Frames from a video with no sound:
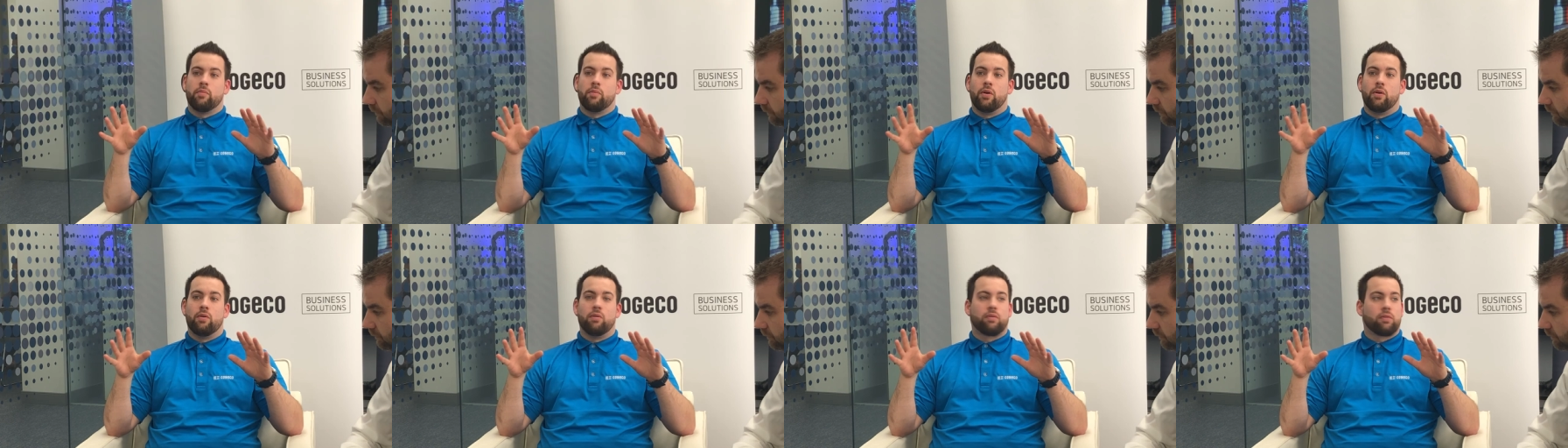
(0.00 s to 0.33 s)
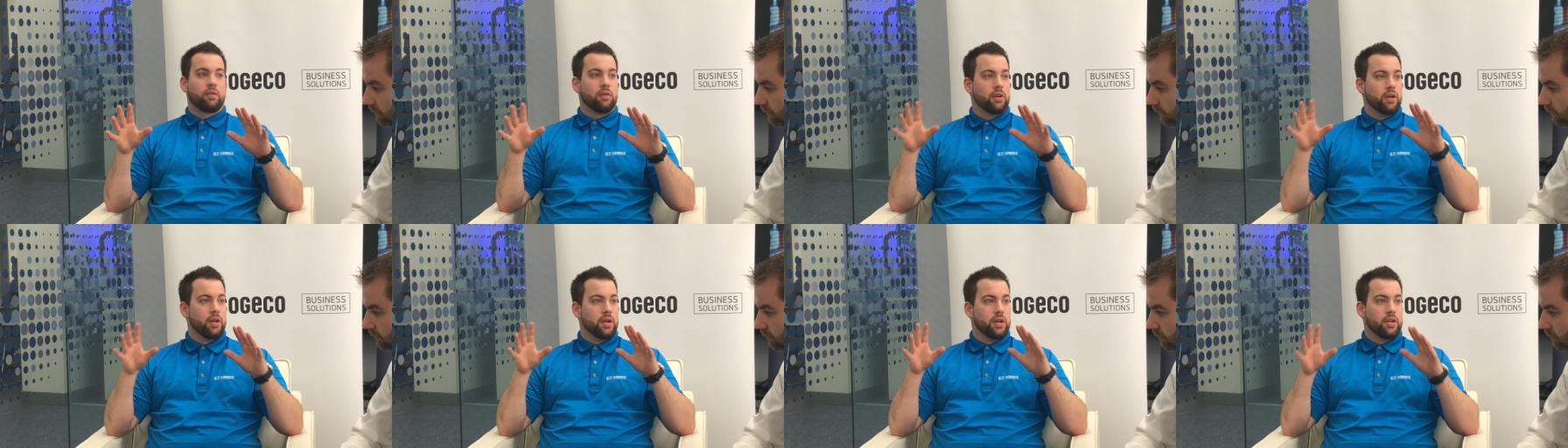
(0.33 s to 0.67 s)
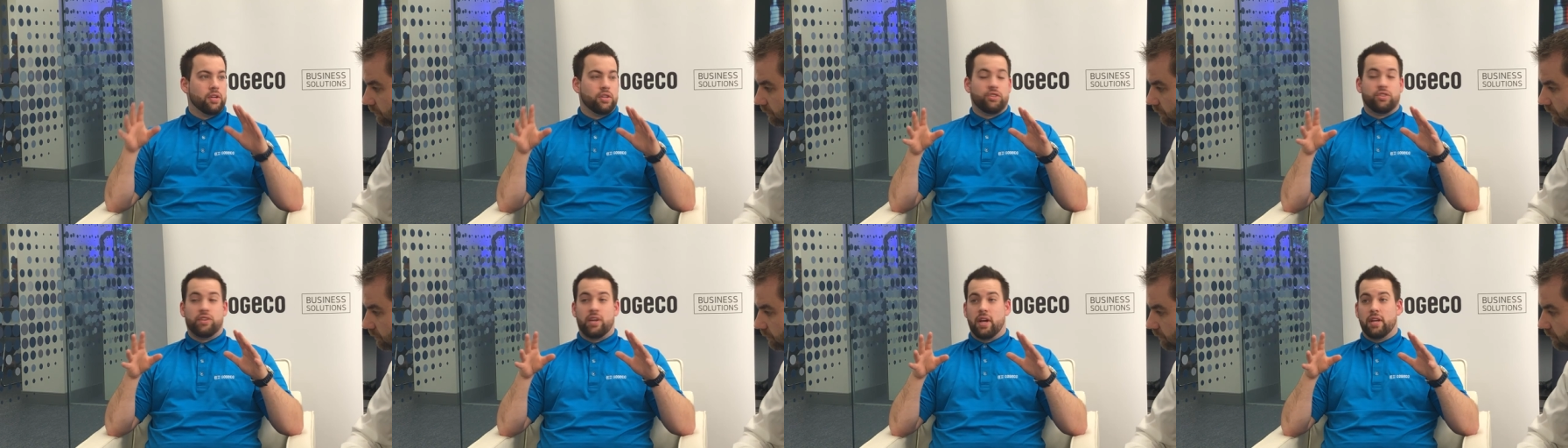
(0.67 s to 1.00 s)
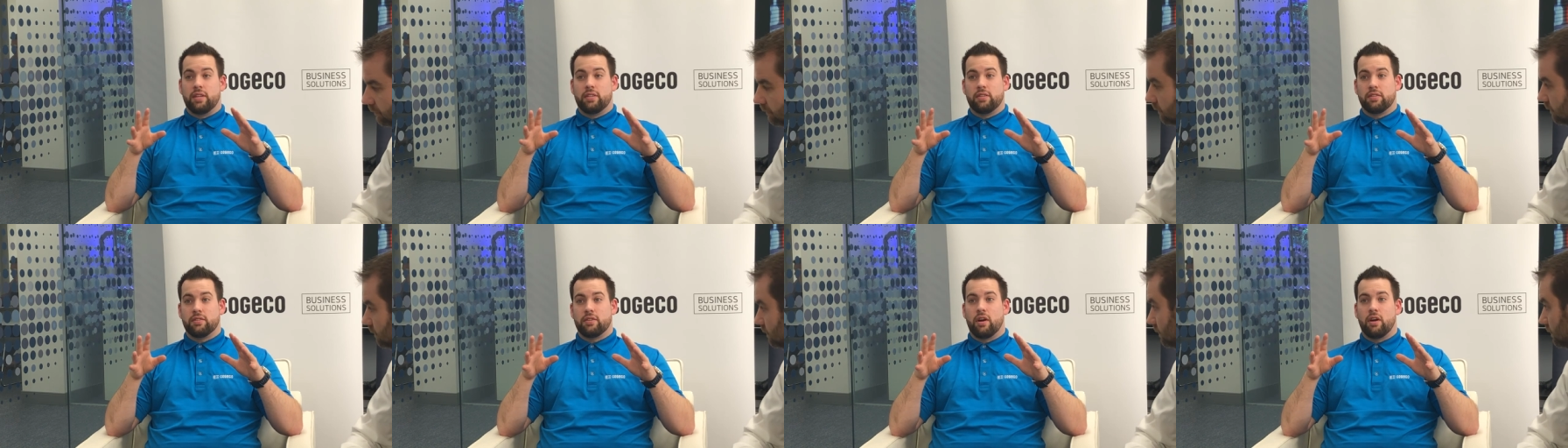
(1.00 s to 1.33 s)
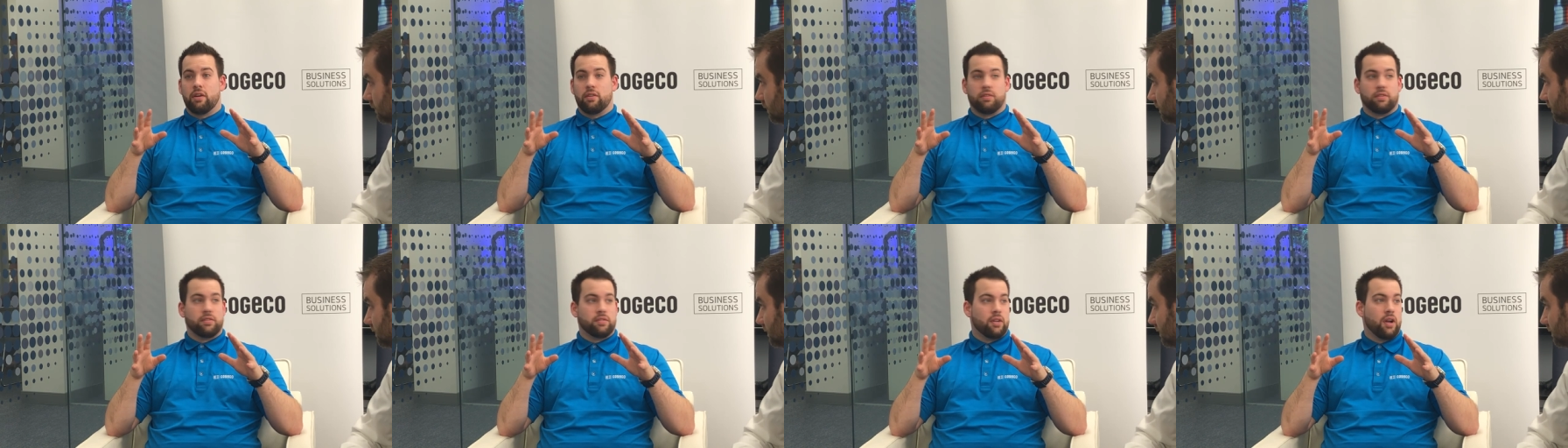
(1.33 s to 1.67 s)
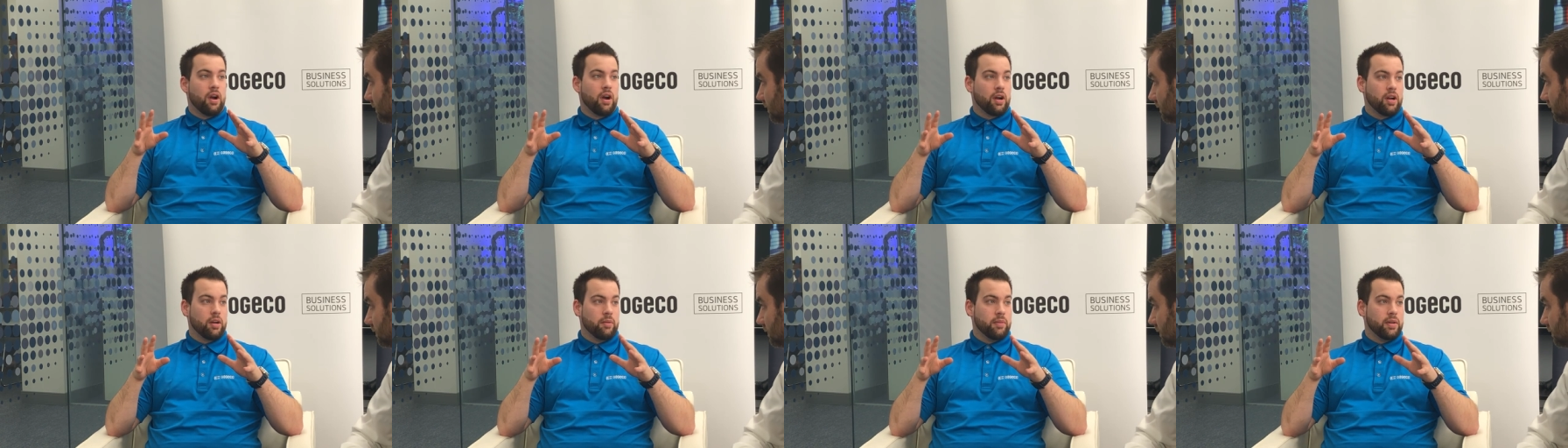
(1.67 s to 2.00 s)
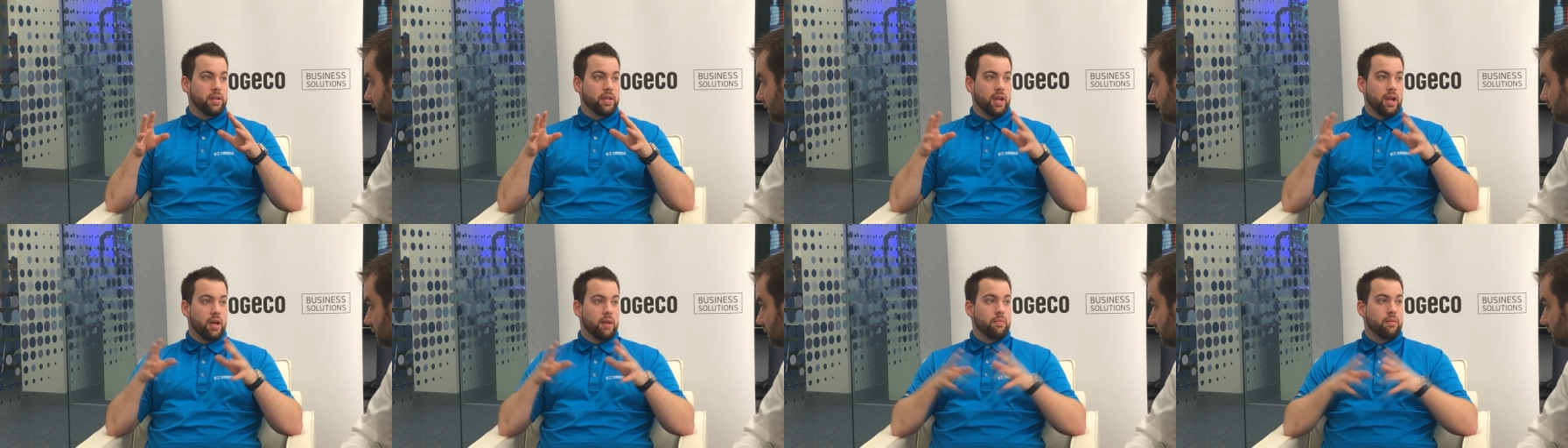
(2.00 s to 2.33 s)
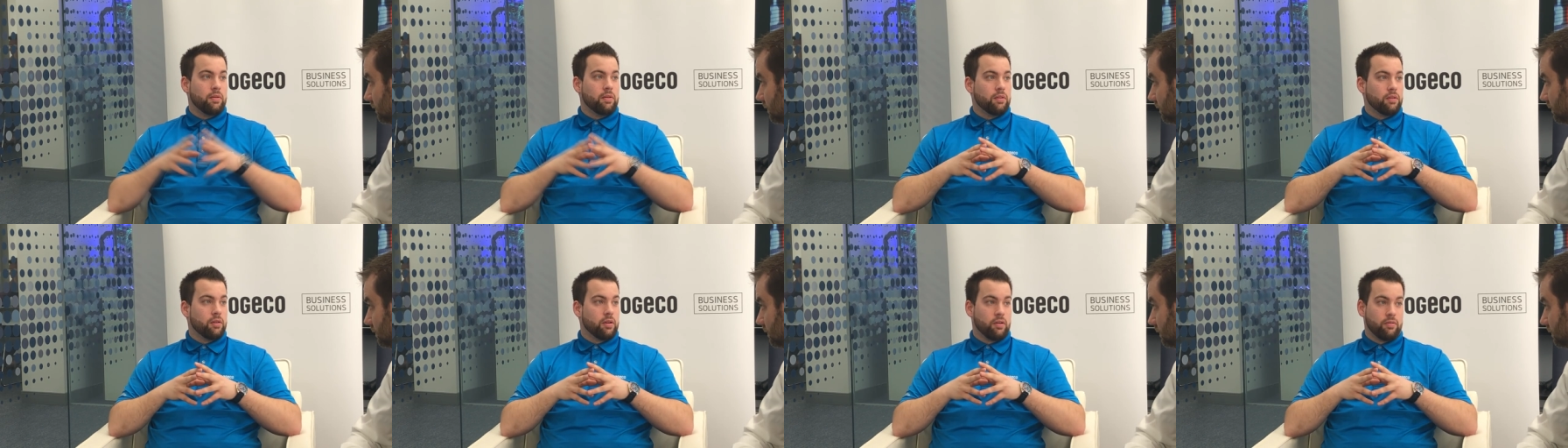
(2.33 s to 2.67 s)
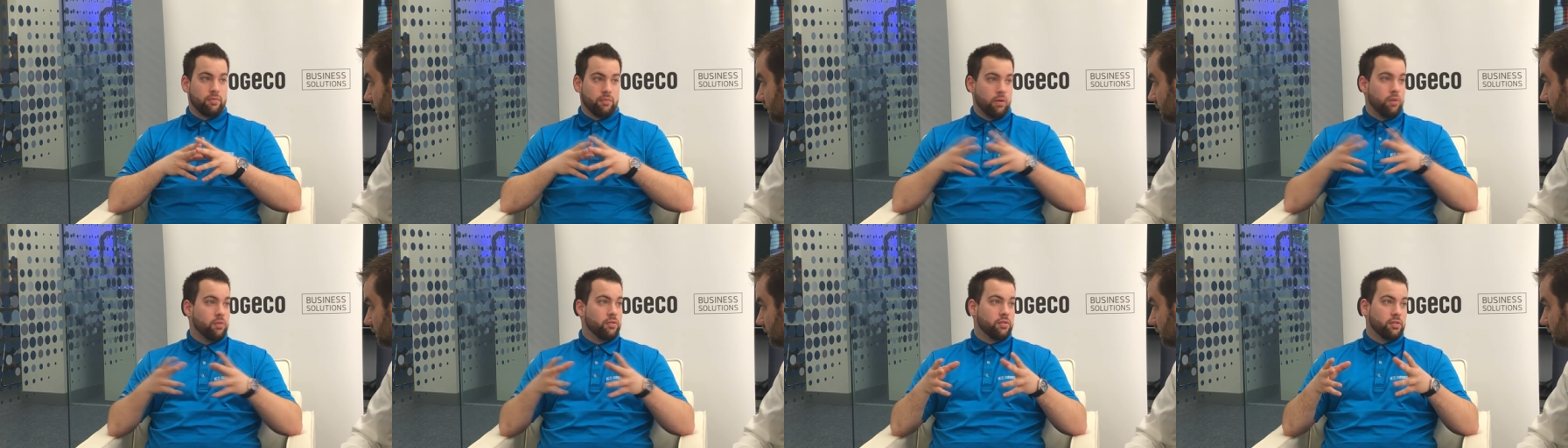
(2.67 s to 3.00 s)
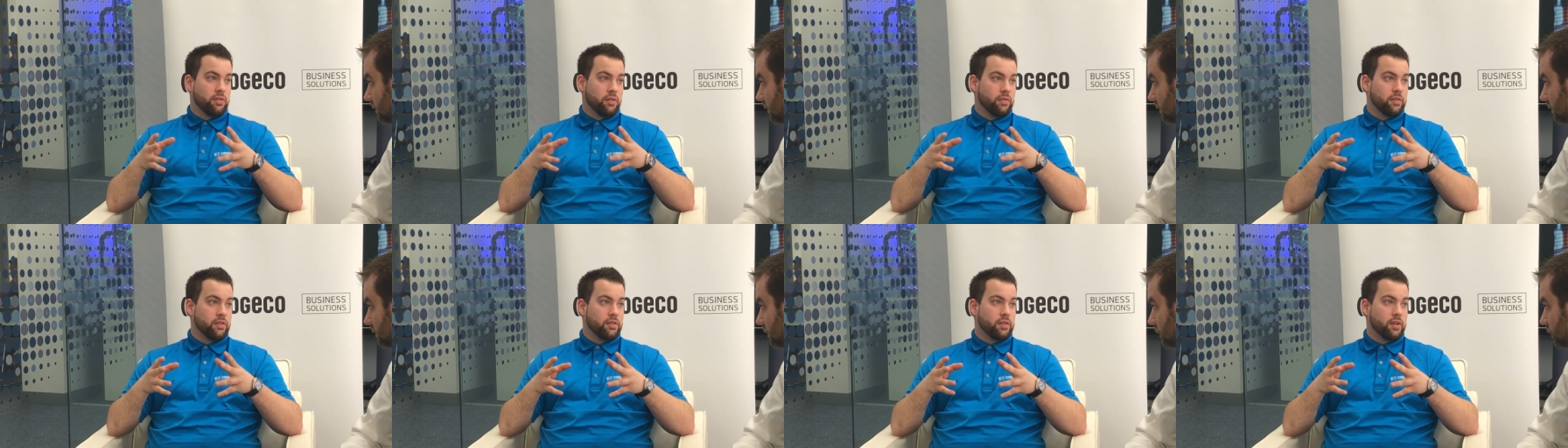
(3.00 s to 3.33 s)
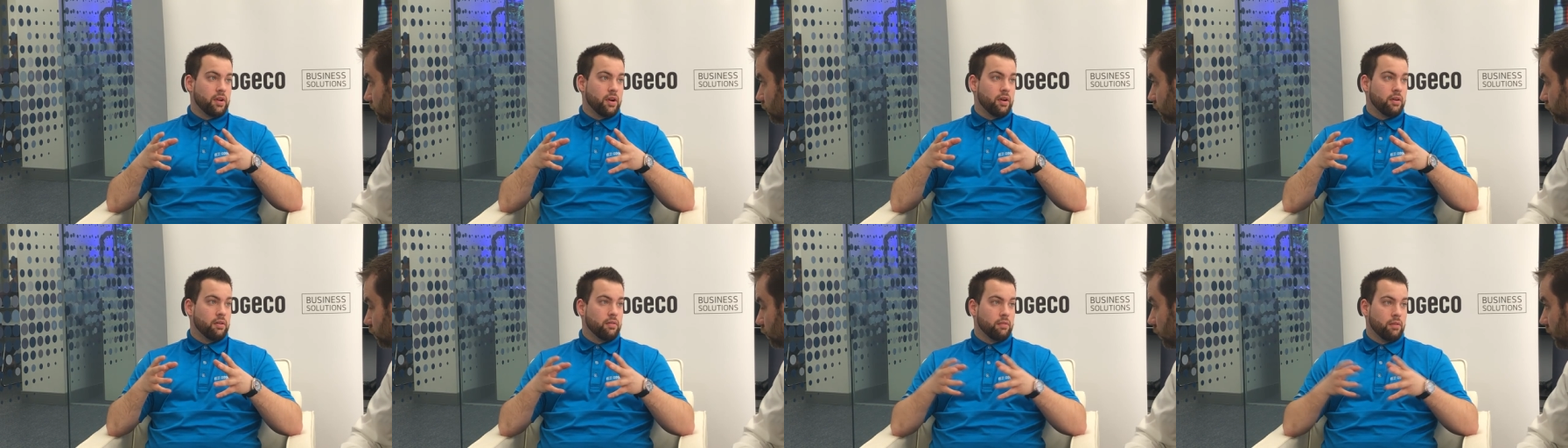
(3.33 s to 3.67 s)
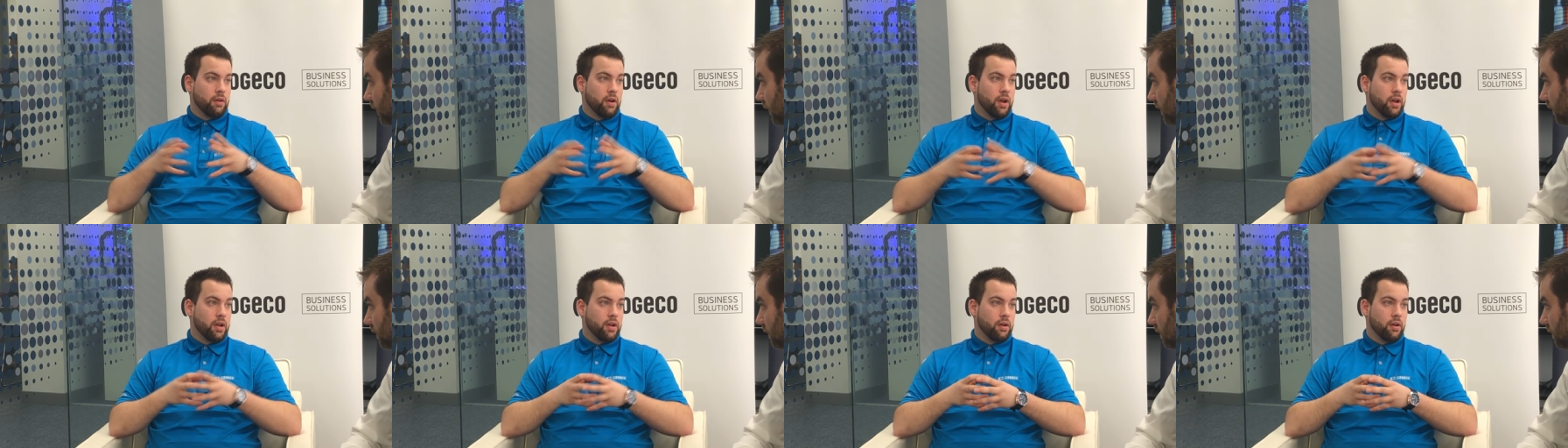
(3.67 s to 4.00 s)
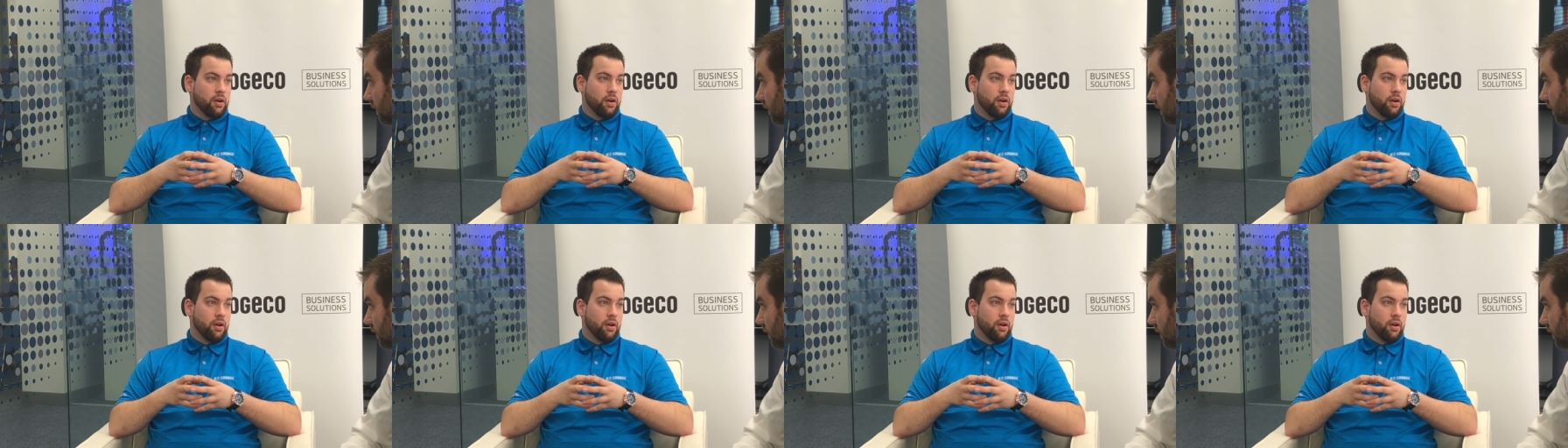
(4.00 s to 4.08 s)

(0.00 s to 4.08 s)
remote, chances are there's not going to be cable or phone service there, right?